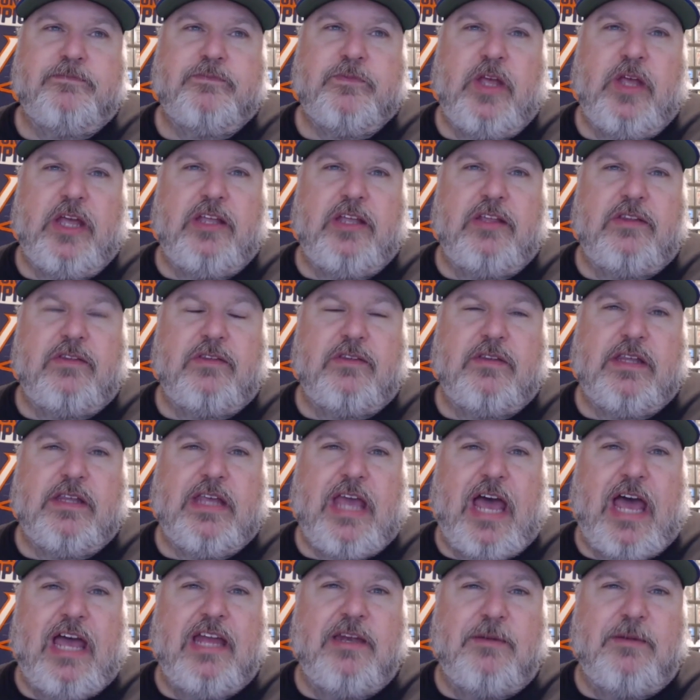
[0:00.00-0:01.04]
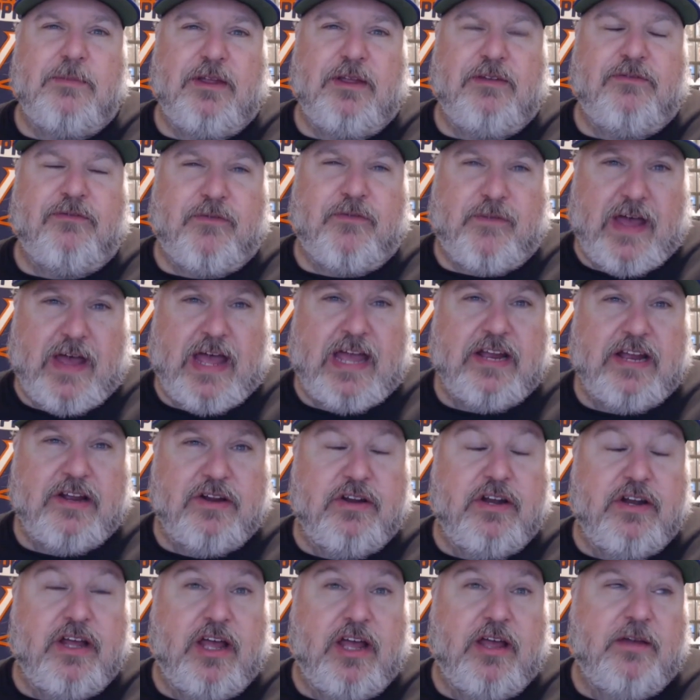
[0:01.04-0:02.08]
It's gotten me
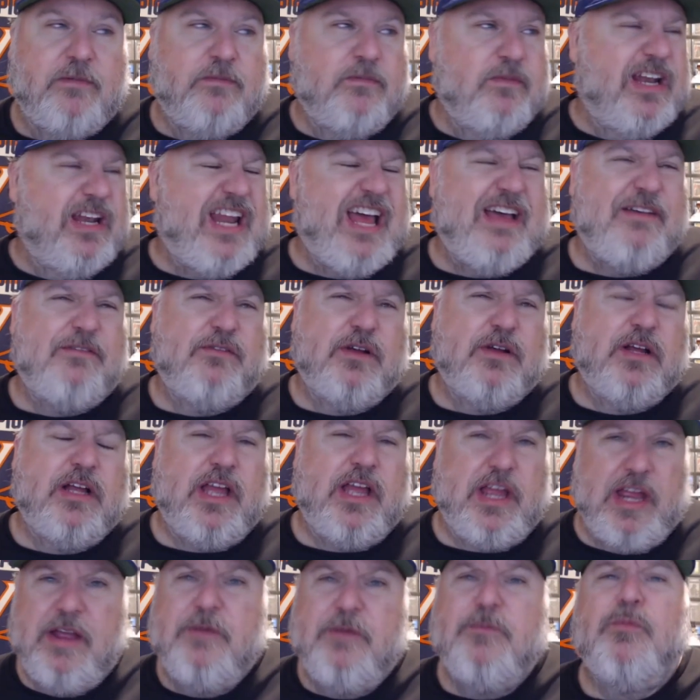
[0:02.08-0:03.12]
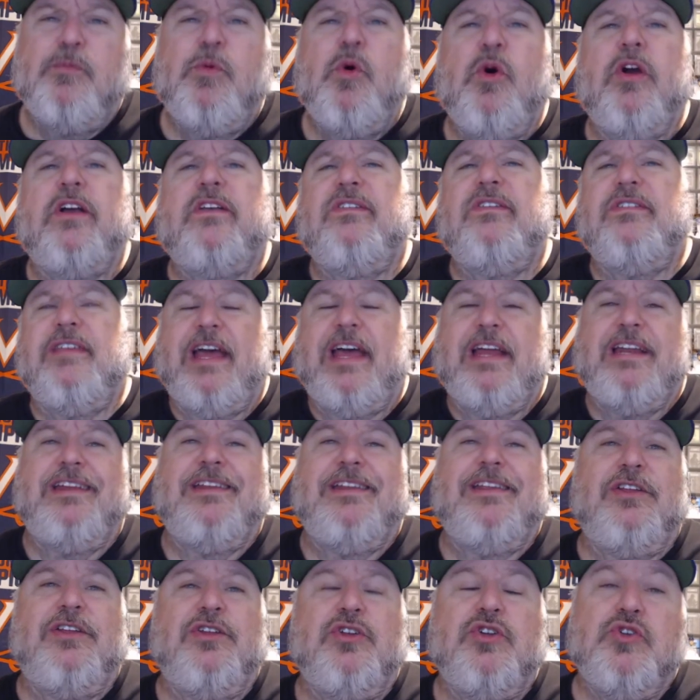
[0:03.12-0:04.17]
fired up, not more excited
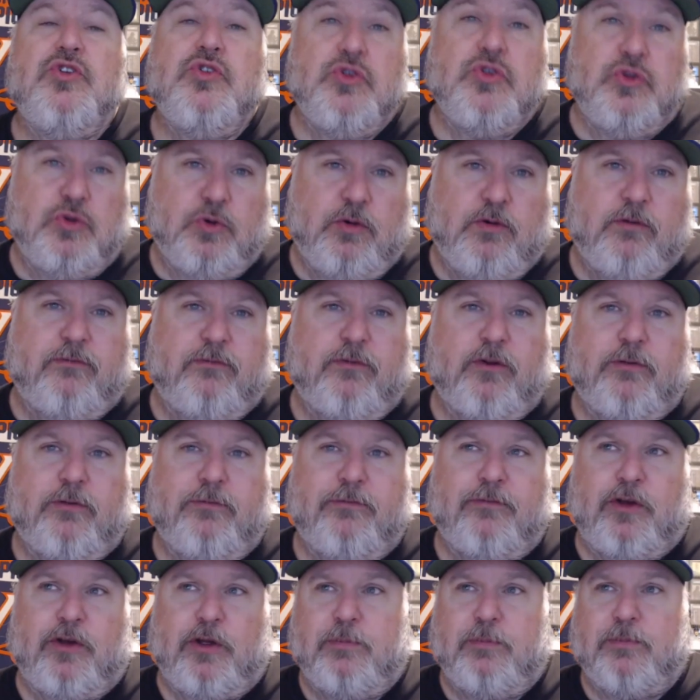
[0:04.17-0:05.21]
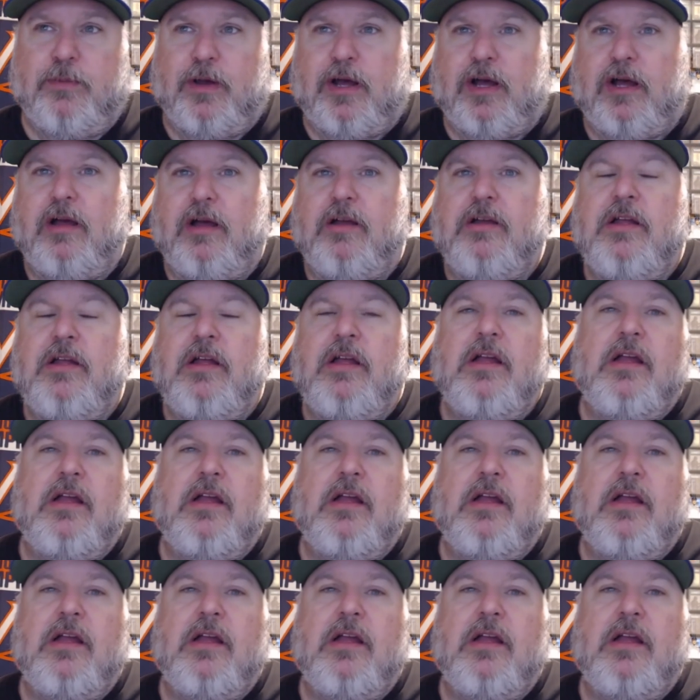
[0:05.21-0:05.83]
than usual for football.